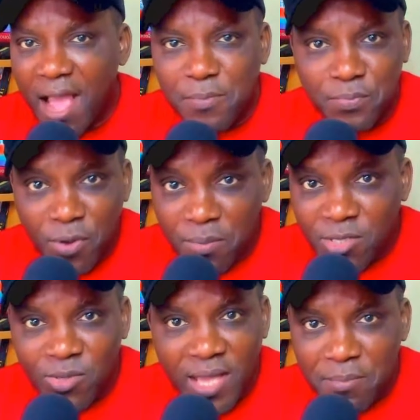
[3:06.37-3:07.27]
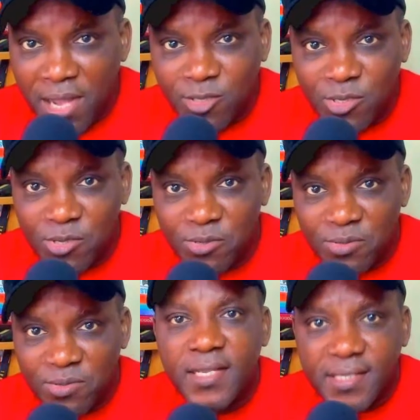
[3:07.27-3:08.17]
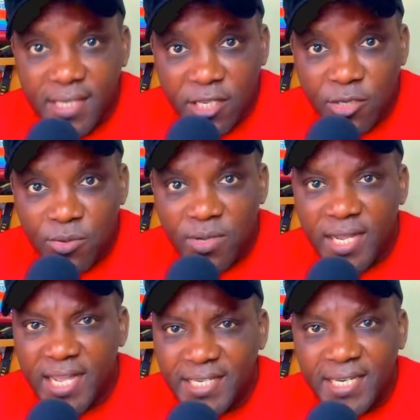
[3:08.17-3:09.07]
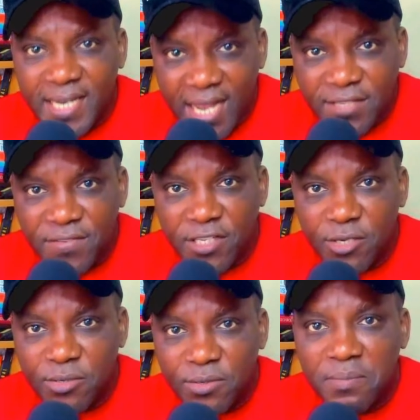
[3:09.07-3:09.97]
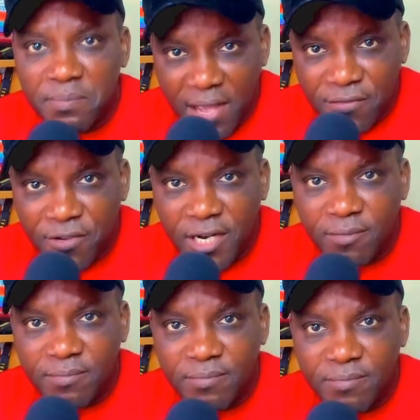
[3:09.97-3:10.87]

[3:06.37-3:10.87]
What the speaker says: I promise to get back to you. See you in the next video. Bye for now.